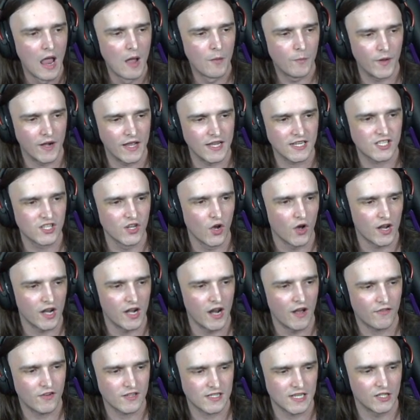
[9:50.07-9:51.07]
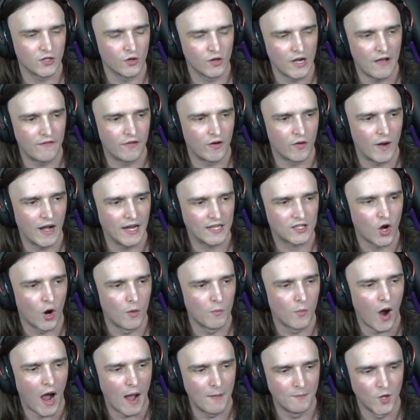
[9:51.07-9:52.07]
But it's not enough because I don't have a red
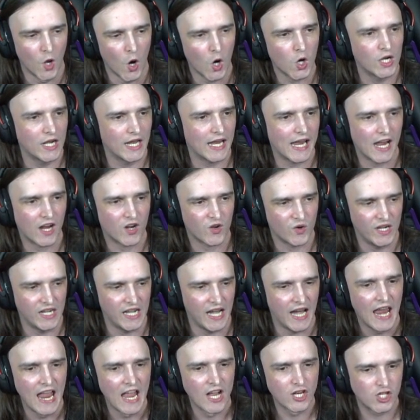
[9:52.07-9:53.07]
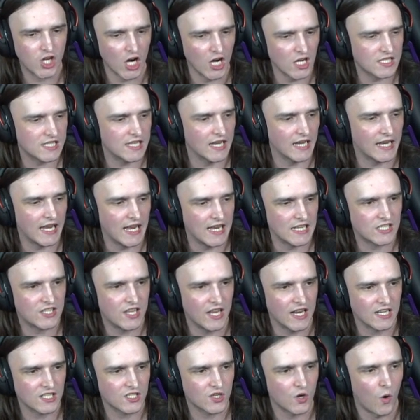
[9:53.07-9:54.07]
combo. I'm not going to get greedy just in case
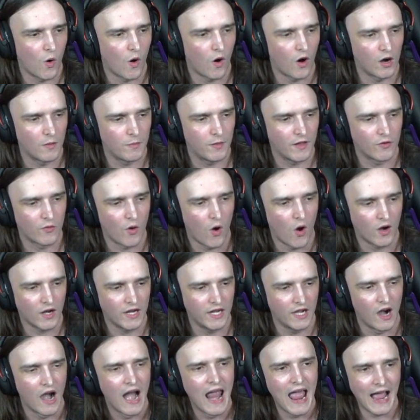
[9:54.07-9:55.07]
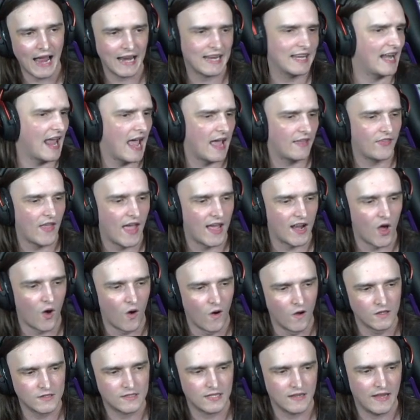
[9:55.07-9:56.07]
things go horribly wrong here. I can add that
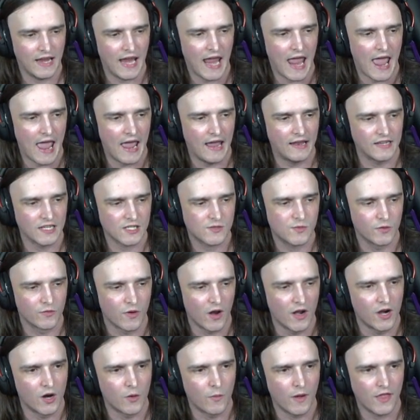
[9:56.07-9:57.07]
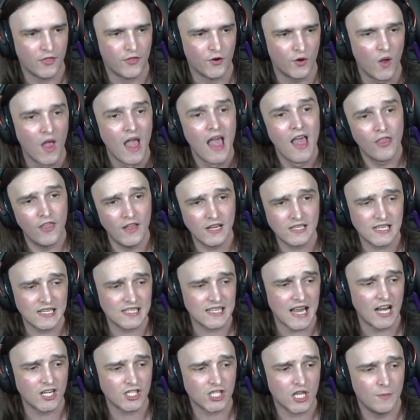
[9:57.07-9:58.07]
on to the end as we run our way through. This has
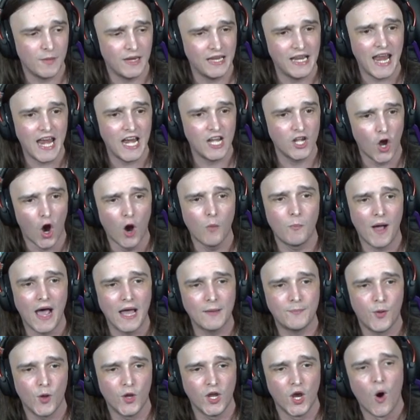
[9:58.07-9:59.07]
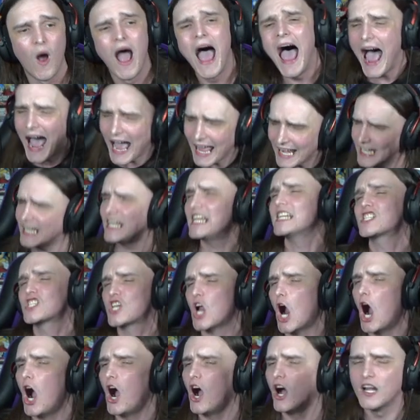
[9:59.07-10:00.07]
actually been a not bad Puyo. And he's
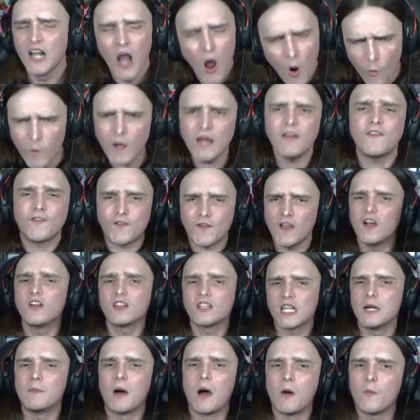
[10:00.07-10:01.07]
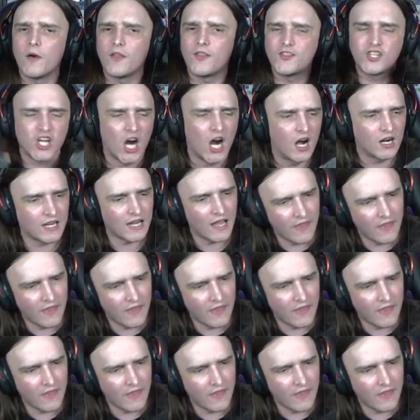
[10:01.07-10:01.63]
gone. We filled him up with junk.